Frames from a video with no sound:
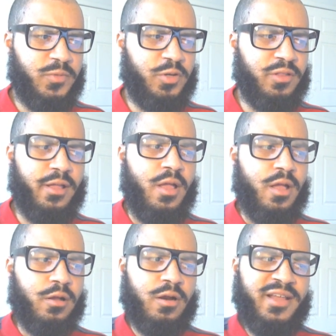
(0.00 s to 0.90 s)
Like
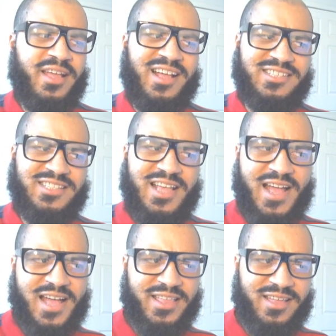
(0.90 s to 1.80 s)
carne
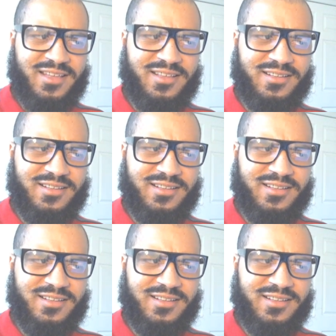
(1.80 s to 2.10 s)
asada.